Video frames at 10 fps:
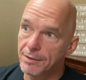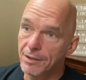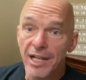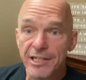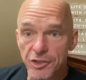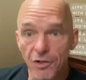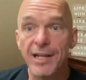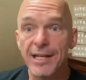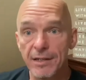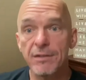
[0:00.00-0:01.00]

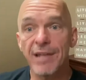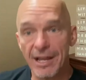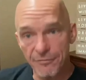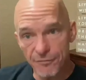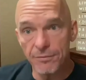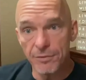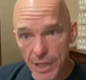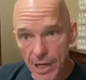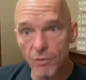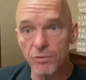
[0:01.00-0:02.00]
literally they you
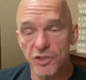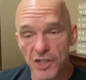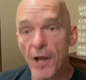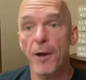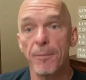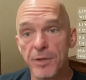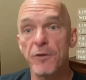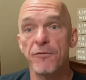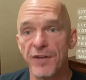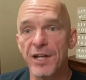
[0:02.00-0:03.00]
know some
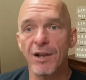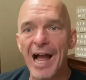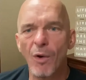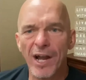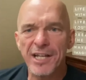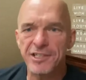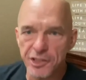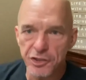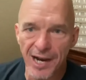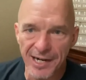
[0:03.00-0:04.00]
do feel like well he's
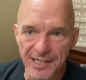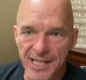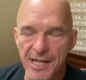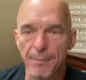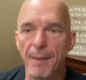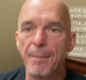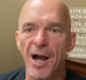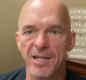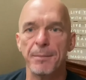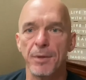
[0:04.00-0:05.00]
just trying to get in my
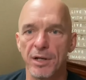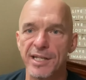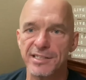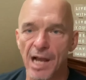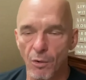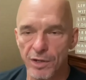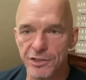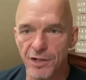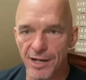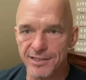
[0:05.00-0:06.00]
pocketbook he's always
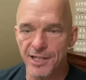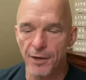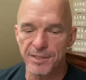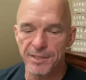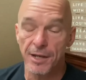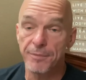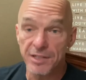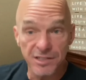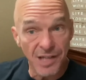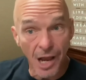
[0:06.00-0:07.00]
trying to sell me
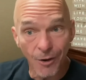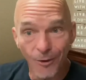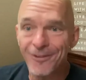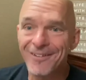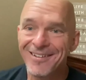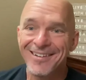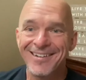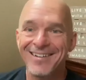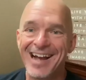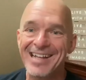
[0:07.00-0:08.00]
something so
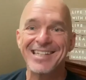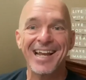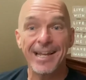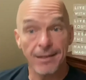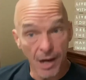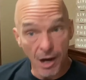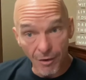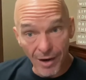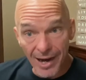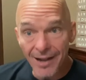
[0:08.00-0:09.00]
i say all
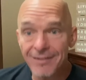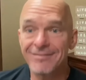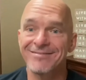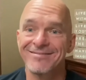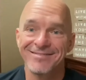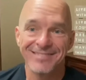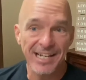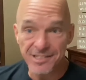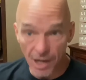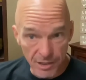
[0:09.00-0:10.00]
right
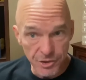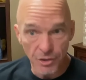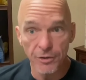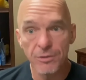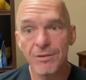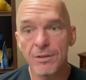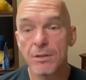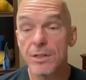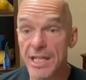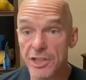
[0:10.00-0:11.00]
that's not true
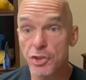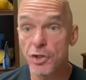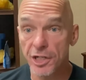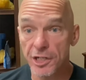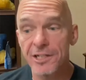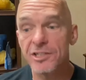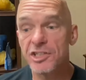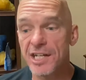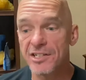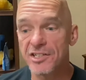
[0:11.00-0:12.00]
get you a good
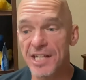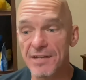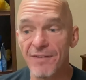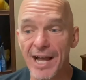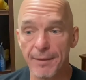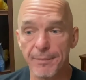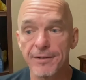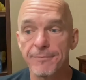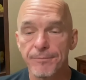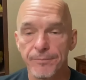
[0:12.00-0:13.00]
gnc vitamin